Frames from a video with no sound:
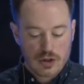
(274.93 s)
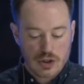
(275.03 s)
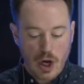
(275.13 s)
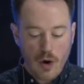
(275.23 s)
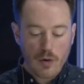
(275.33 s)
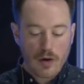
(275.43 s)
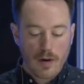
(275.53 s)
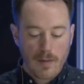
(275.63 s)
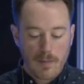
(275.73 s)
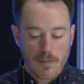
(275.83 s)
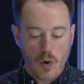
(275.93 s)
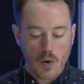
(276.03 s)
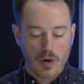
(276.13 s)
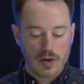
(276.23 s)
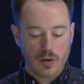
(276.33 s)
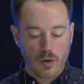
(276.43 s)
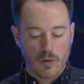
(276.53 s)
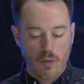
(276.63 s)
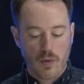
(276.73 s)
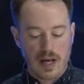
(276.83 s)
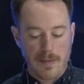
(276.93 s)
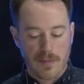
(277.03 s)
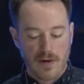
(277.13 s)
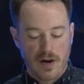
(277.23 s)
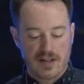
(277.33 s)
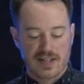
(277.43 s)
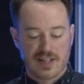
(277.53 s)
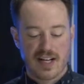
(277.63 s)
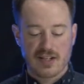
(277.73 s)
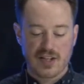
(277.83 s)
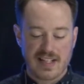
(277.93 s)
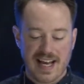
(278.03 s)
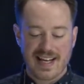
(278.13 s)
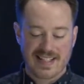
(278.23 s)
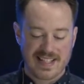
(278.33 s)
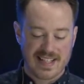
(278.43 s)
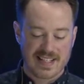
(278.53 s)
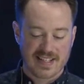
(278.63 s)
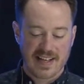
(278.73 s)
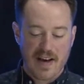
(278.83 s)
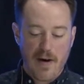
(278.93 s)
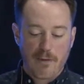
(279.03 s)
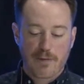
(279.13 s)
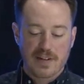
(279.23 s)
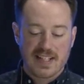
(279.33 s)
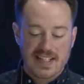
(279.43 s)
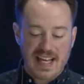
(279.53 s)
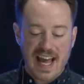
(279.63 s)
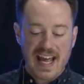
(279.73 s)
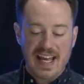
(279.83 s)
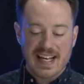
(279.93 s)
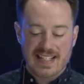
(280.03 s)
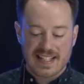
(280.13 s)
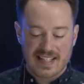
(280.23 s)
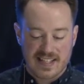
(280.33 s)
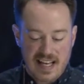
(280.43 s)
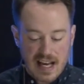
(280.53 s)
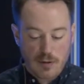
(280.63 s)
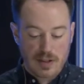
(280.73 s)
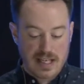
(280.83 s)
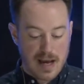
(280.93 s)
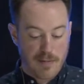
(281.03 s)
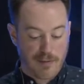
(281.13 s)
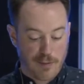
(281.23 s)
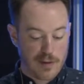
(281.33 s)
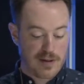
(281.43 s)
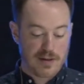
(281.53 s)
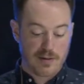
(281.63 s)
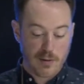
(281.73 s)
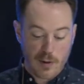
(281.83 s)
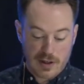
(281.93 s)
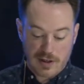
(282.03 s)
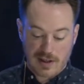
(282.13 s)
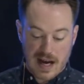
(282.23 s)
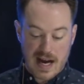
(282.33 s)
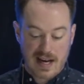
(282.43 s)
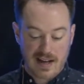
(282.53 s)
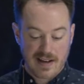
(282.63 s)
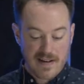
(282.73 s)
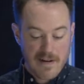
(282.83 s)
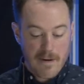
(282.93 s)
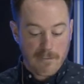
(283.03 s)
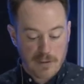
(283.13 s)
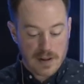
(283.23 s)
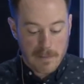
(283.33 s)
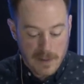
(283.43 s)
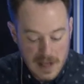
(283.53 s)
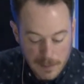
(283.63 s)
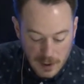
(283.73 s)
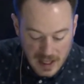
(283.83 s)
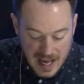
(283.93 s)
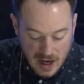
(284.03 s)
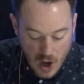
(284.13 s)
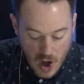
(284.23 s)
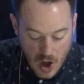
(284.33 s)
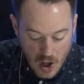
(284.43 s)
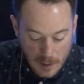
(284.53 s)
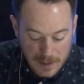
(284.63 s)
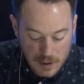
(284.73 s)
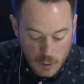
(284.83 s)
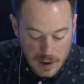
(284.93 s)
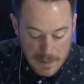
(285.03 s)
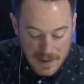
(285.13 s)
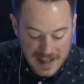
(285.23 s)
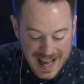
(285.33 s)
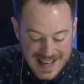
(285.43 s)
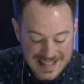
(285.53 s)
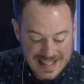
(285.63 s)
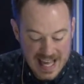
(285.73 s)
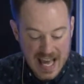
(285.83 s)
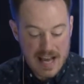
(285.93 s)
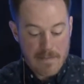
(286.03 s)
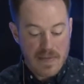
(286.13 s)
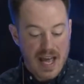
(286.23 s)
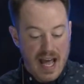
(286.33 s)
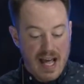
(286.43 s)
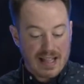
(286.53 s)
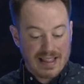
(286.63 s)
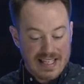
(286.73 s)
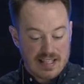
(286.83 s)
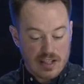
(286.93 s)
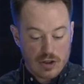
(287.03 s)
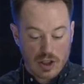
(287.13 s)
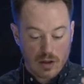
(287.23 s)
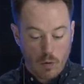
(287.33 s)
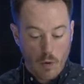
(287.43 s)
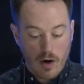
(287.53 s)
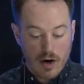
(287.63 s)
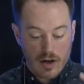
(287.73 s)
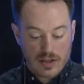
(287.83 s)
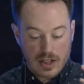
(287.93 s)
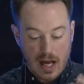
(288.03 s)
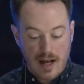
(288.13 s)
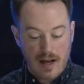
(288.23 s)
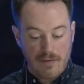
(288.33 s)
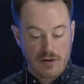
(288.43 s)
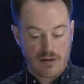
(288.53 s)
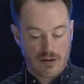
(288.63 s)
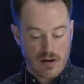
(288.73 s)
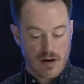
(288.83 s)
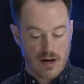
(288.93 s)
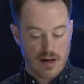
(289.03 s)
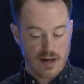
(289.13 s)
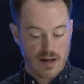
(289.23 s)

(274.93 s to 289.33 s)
'Don't mourn or weep on such a day as this, for today is a sacred day before the Lord your God.' For the people had all been weeping as they listened to the words of the law.